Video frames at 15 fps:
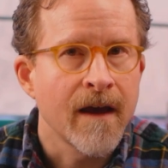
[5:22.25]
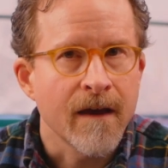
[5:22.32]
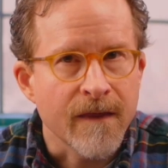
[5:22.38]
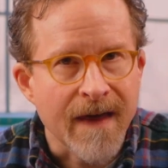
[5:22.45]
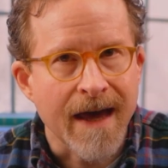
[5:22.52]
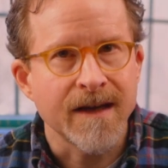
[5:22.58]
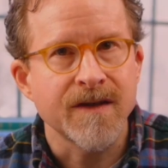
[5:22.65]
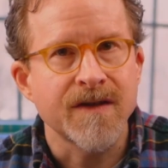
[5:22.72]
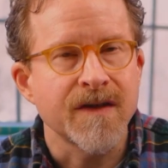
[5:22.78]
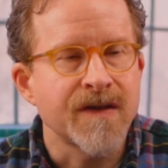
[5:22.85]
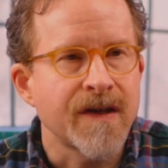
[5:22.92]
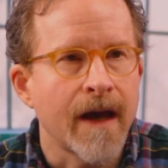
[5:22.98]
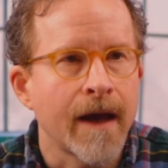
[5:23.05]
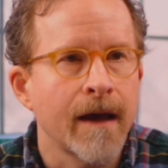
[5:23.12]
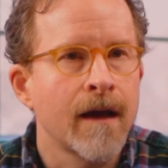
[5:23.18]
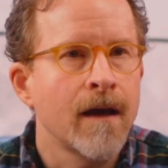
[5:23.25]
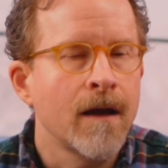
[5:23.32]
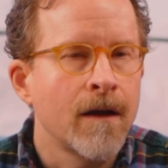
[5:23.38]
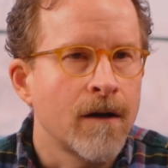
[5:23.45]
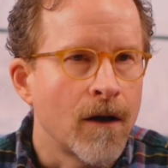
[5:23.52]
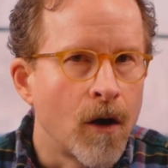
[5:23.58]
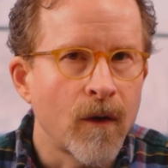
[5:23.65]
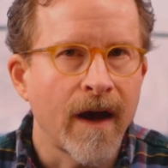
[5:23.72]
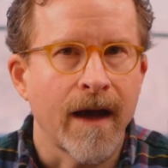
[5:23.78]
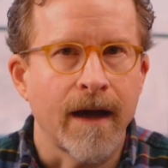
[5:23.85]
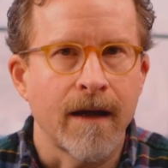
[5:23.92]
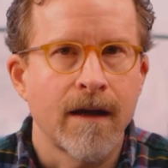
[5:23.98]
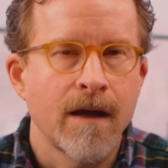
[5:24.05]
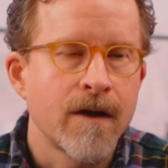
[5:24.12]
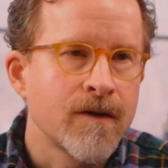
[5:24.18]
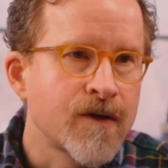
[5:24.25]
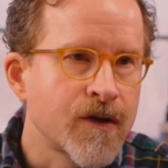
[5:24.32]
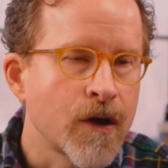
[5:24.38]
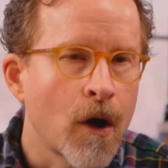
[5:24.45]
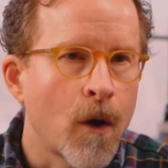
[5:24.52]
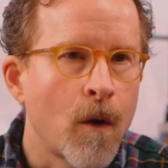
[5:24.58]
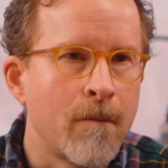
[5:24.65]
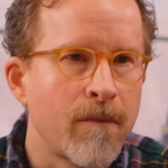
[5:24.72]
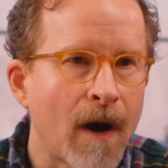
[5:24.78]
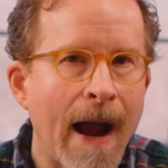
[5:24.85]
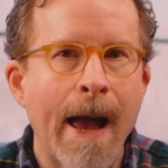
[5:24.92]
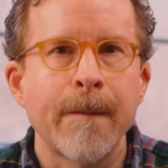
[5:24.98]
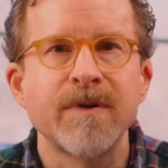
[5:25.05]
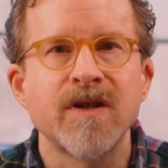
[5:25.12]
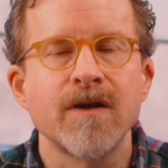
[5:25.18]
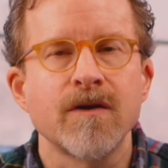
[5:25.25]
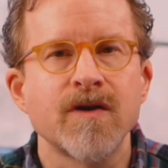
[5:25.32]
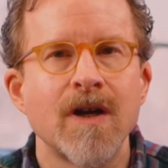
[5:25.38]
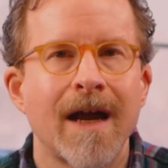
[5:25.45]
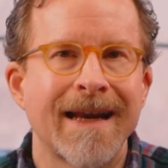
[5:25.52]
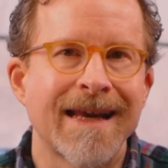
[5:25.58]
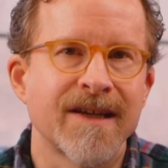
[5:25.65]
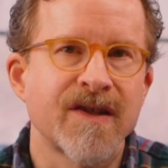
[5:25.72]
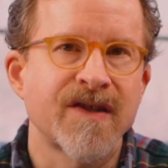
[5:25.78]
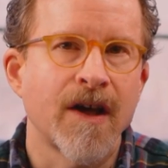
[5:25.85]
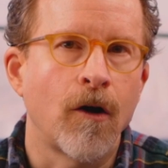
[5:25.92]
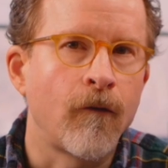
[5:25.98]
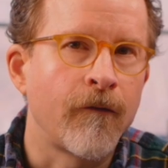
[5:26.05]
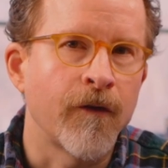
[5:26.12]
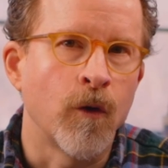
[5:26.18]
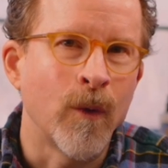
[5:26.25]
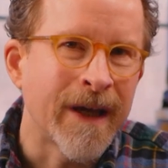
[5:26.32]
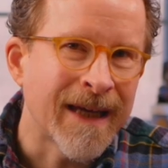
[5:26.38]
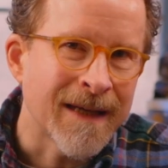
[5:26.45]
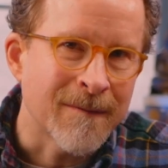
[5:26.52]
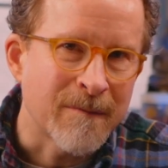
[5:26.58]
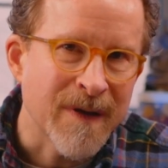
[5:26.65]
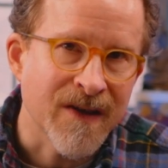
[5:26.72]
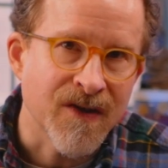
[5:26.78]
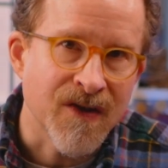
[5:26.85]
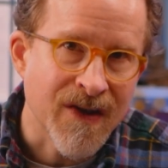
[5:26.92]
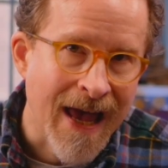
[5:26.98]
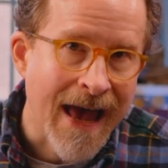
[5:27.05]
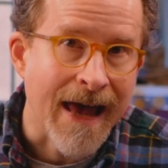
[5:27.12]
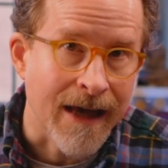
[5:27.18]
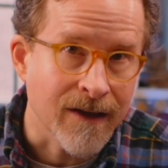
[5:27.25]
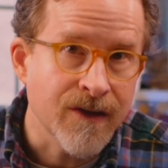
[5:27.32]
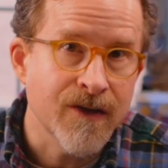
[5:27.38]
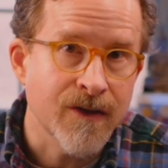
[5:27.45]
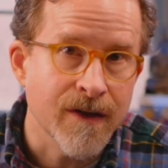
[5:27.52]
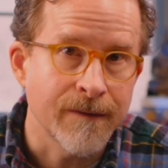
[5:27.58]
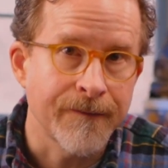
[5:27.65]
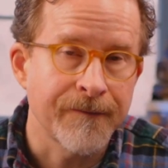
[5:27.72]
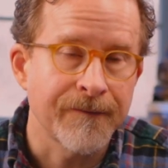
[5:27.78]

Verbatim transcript: That is to say, okay, so perhaps there's not a self that we can possess.